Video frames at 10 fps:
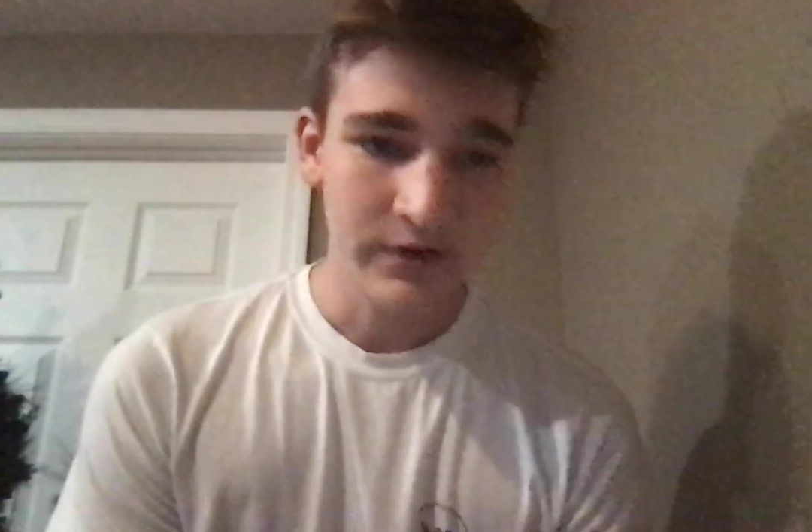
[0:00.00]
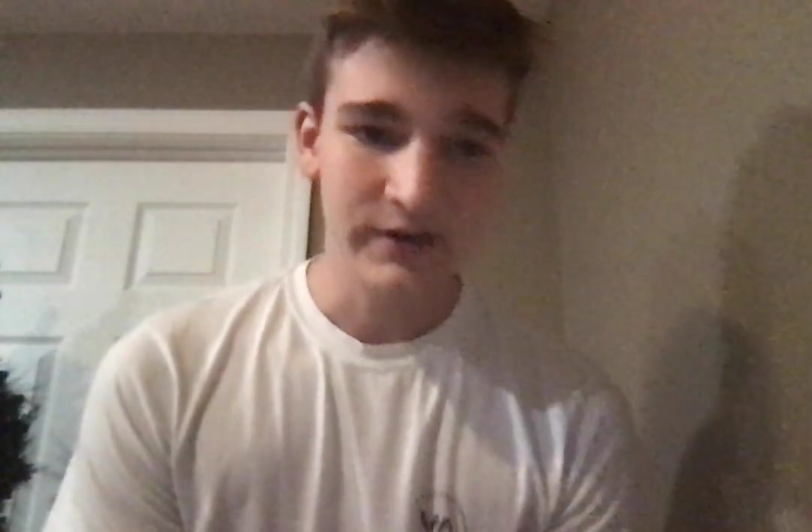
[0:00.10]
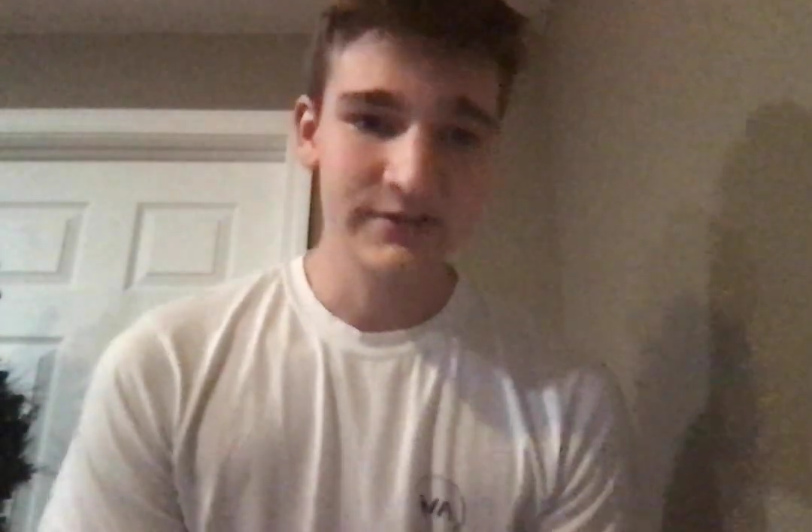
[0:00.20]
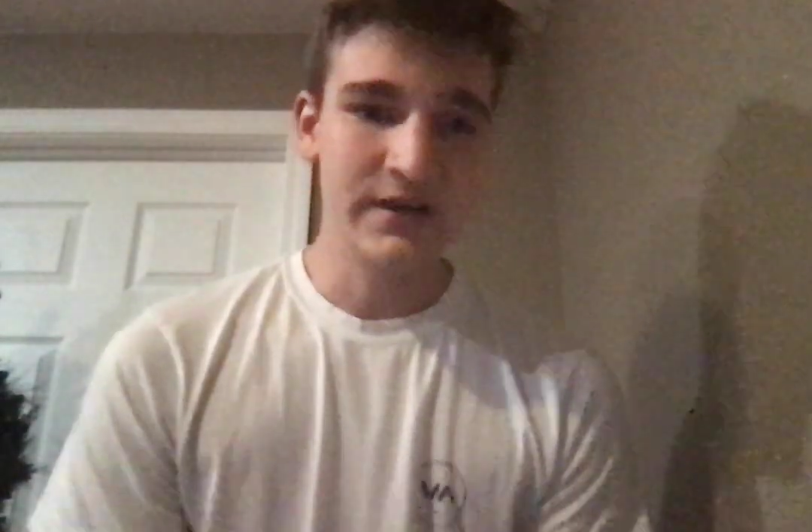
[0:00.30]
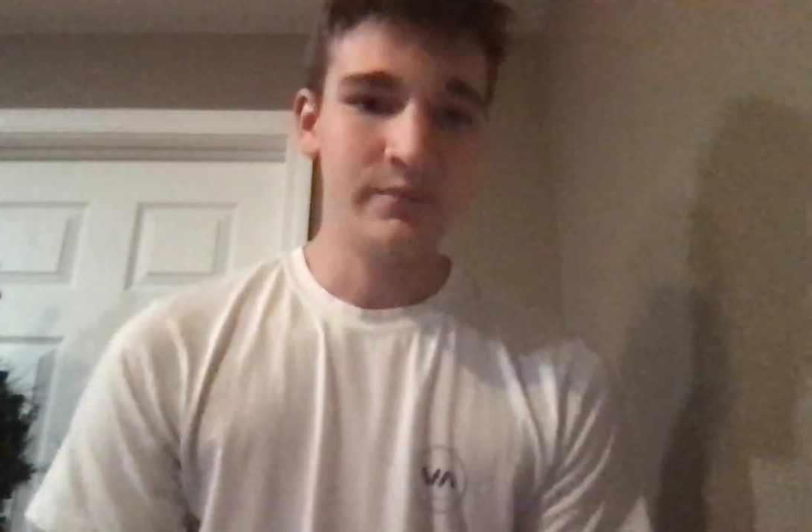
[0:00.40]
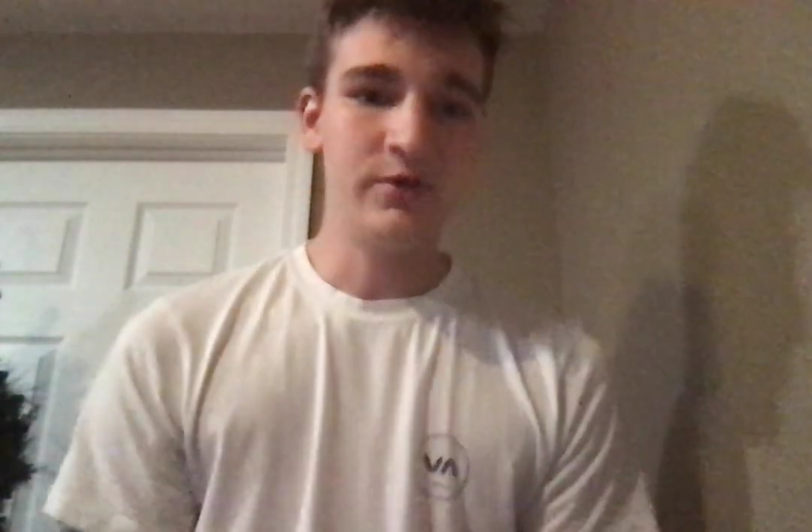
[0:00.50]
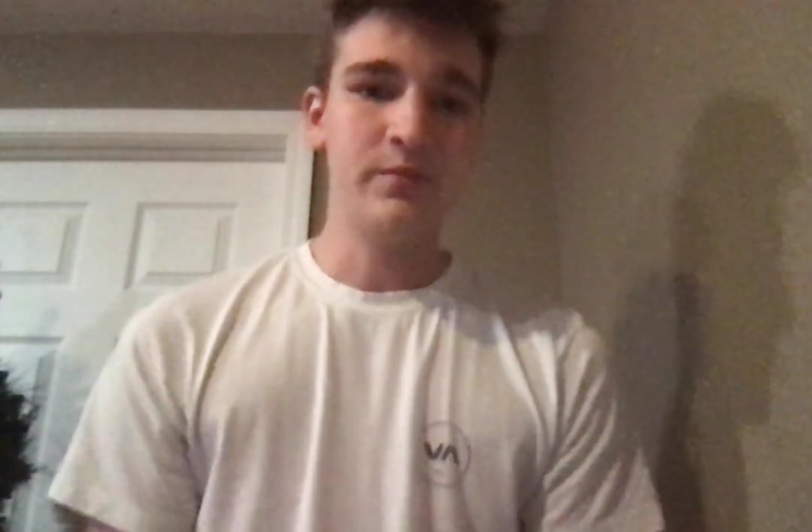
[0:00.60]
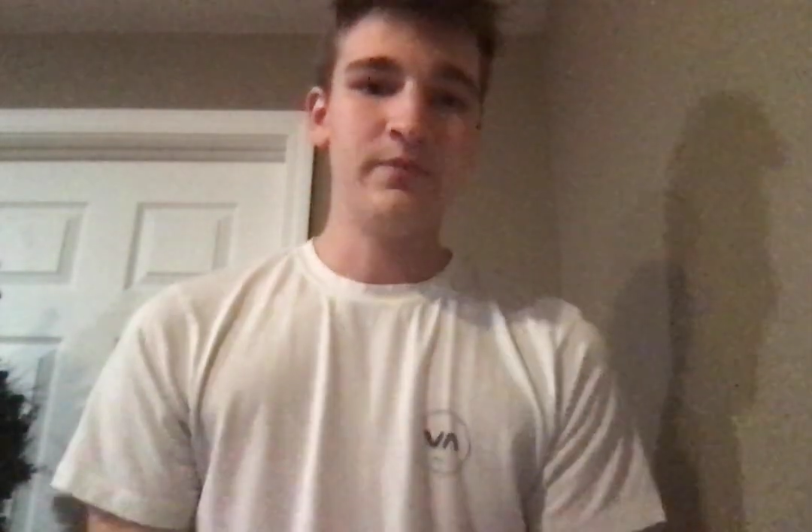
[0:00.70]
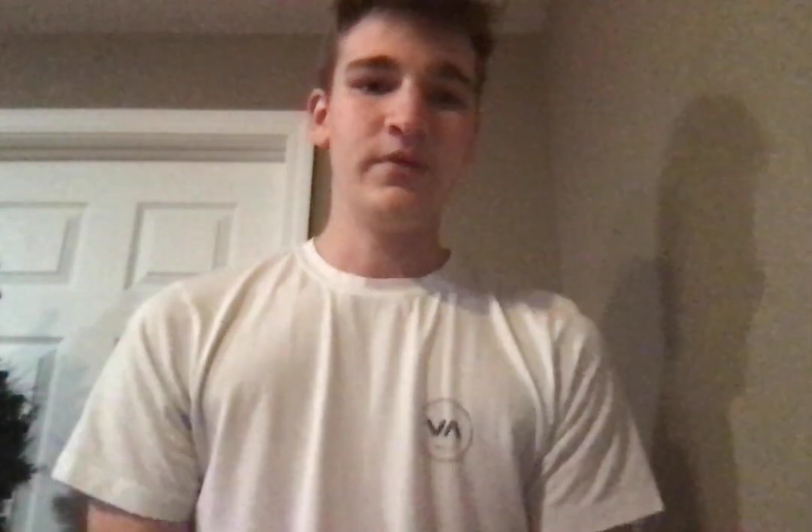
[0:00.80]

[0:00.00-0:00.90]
an example,